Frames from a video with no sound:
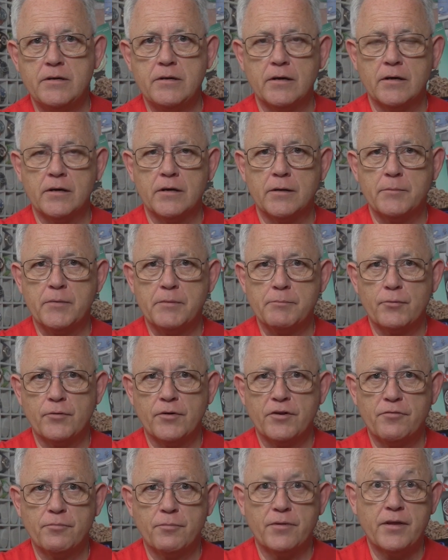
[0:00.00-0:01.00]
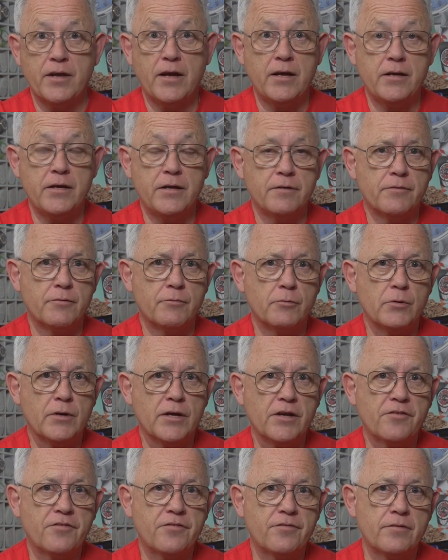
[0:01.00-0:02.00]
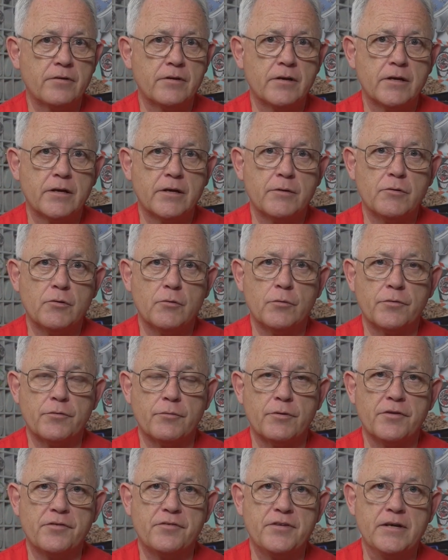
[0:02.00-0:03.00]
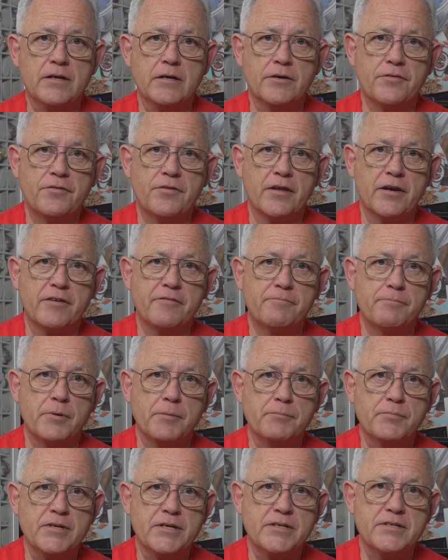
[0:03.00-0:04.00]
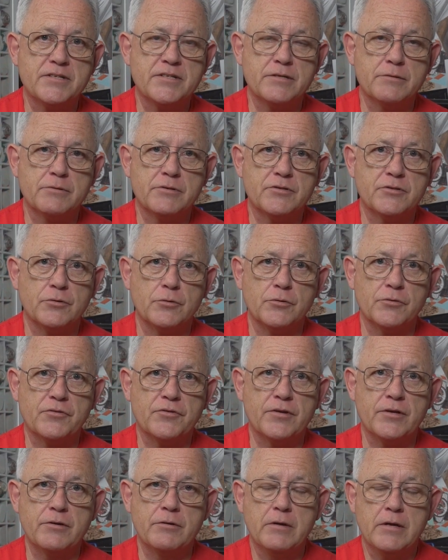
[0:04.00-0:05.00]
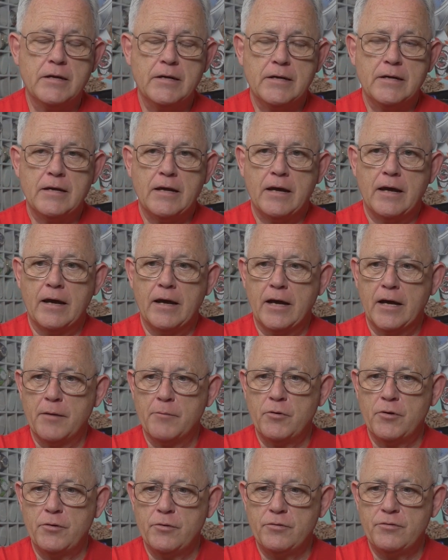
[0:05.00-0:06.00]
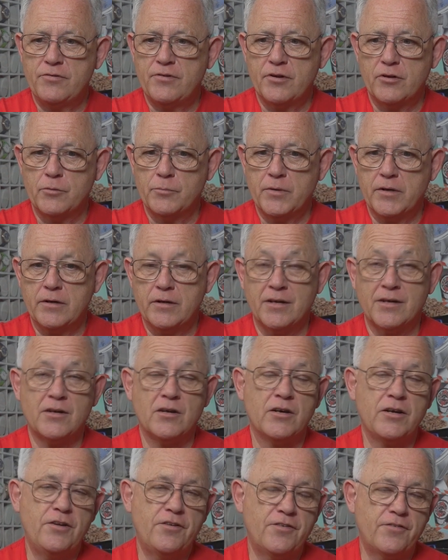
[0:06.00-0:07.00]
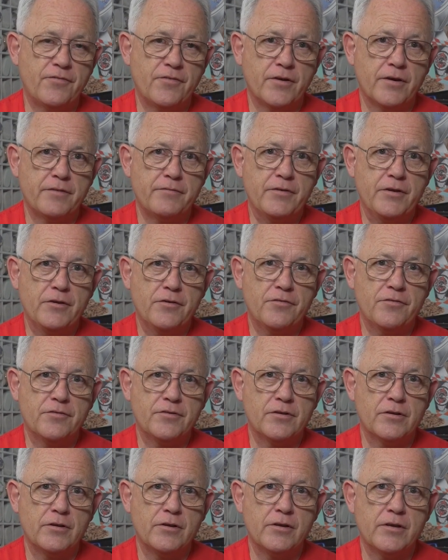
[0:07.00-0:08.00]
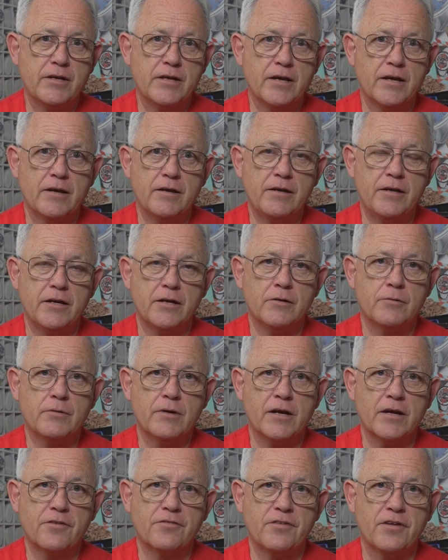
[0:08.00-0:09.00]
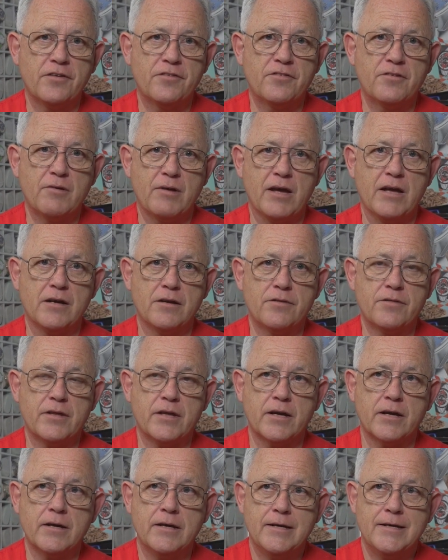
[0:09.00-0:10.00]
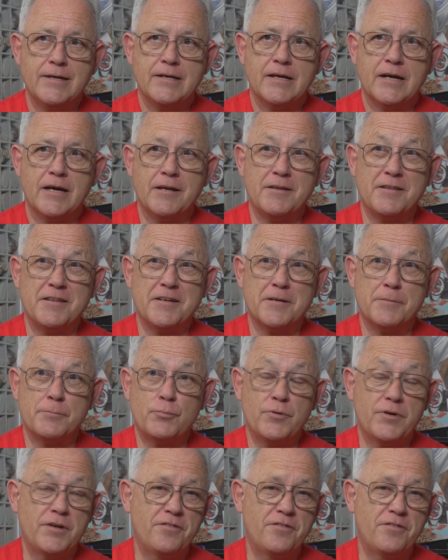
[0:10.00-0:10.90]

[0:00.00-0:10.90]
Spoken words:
impressed with any of the Rolex authorized dealers that I've bumped into and talked to, who tell me at least 5 years until you can get, access to anything, and they're pretty